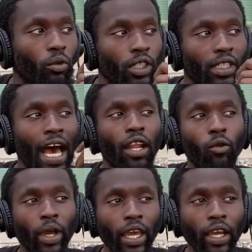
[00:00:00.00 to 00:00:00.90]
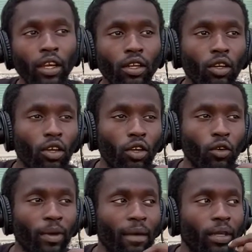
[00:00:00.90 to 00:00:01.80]
is not aware or
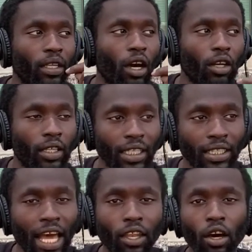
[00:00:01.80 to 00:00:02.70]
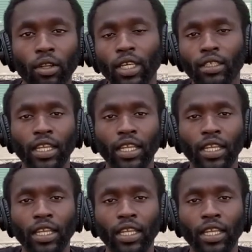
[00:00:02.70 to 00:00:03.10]
who maybe does not know this,